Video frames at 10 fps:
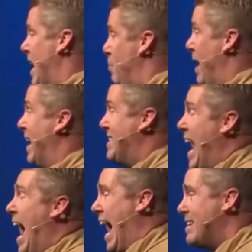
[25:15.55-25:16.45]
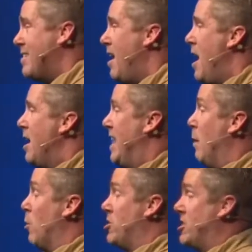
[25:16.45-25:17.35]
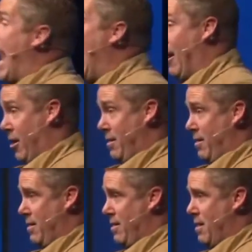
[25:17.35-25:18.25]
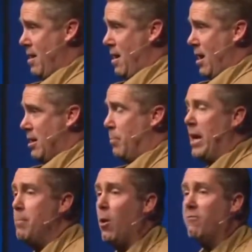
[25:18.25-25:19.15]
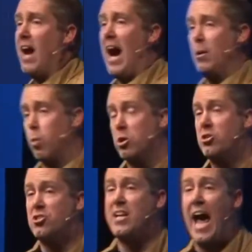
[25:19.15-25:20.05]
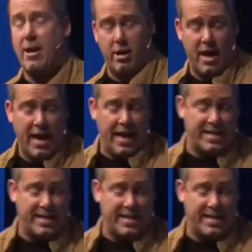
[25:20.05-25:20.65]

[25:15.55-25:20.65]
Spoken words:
had been attacked, they were scattered. The people of God were scattered. It